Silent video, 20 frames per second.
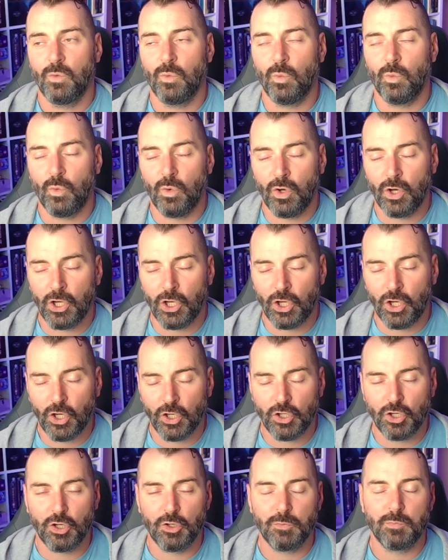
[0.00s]

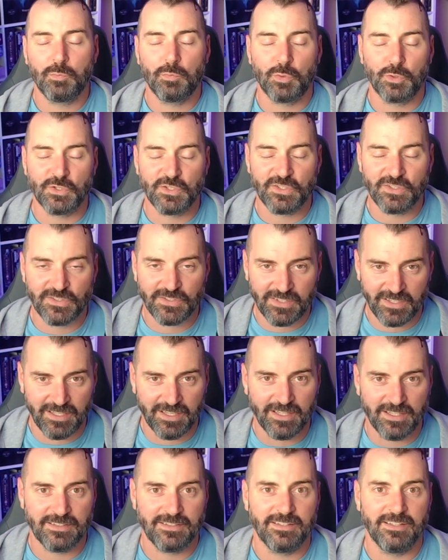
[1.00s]

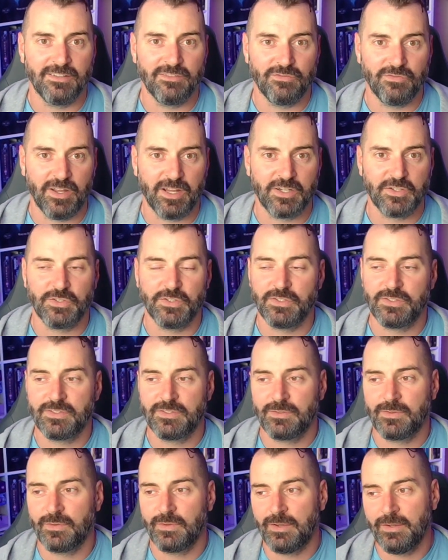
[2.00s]
100%
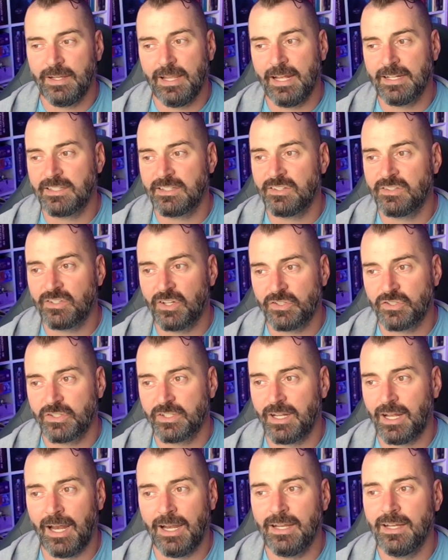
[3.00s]
infectious. We had such a
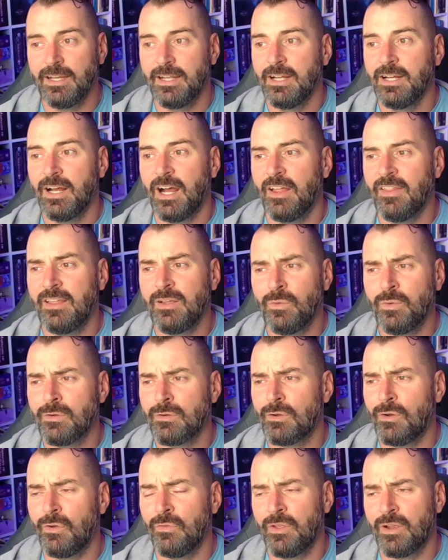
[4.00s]
good, I think we
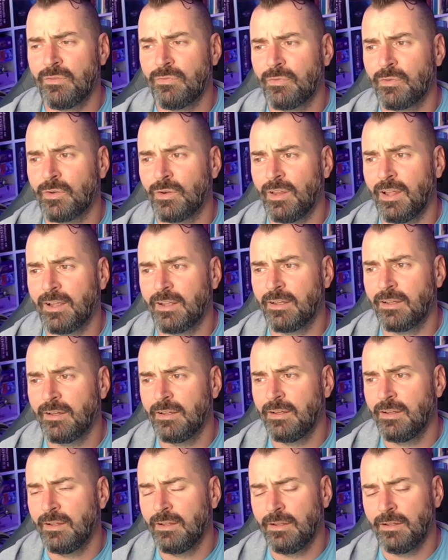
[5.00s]
were on there for like
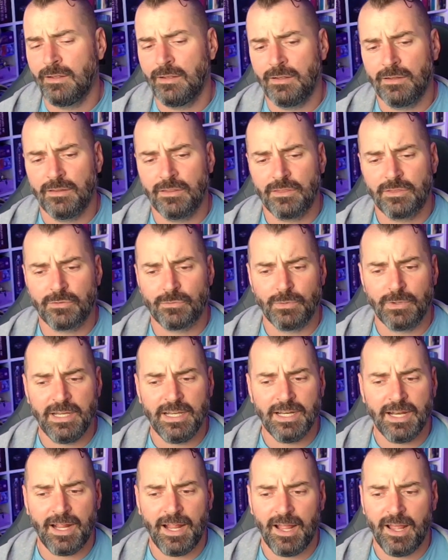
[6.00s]

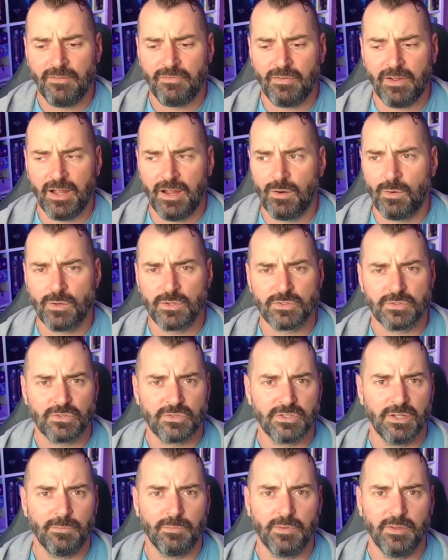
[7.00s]
3.5 hours or
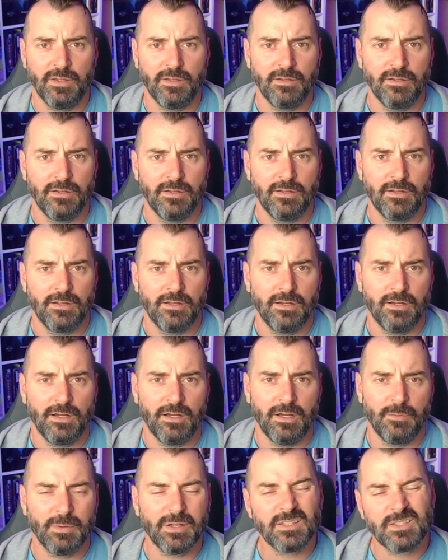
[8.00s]
something,
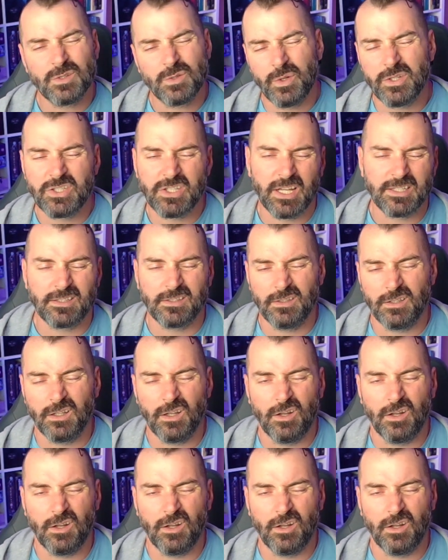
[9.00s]
because Twitch takes a little